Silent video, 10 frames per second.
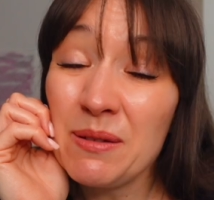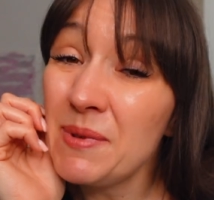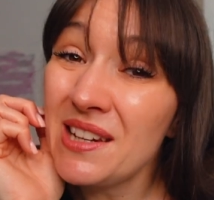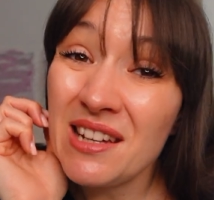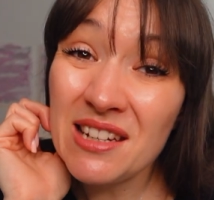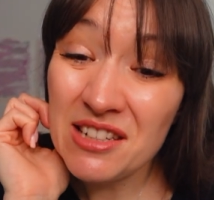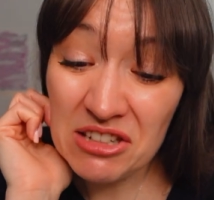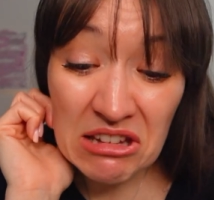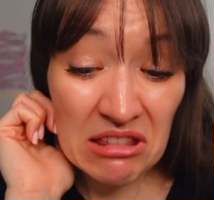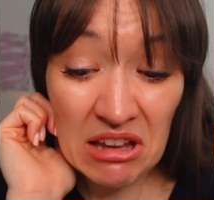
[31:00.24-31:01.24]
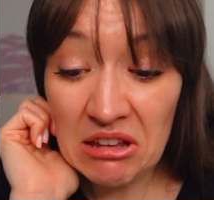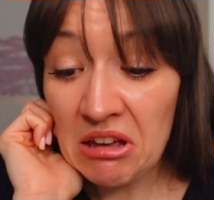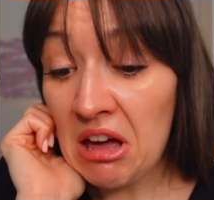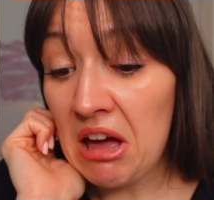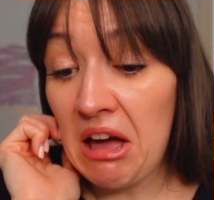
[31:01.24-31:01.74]
can be an ADHD thing
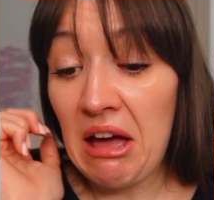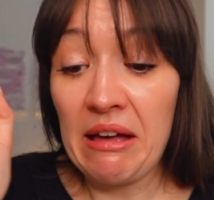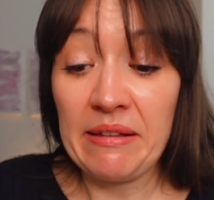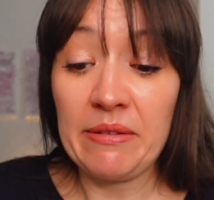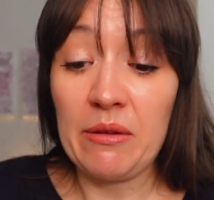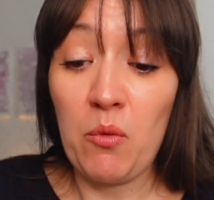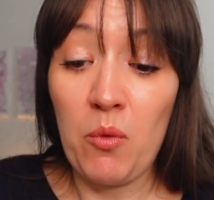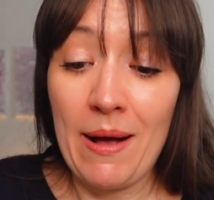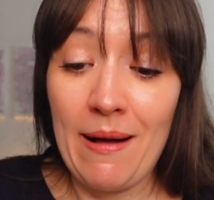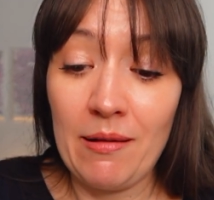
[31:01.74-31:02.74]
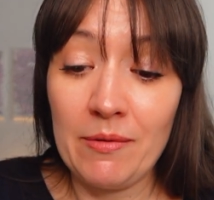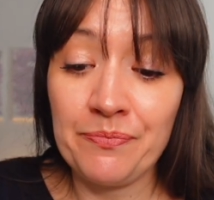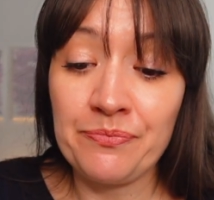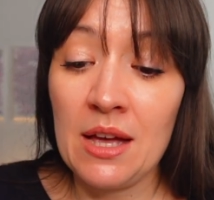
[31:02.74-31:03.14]
as well.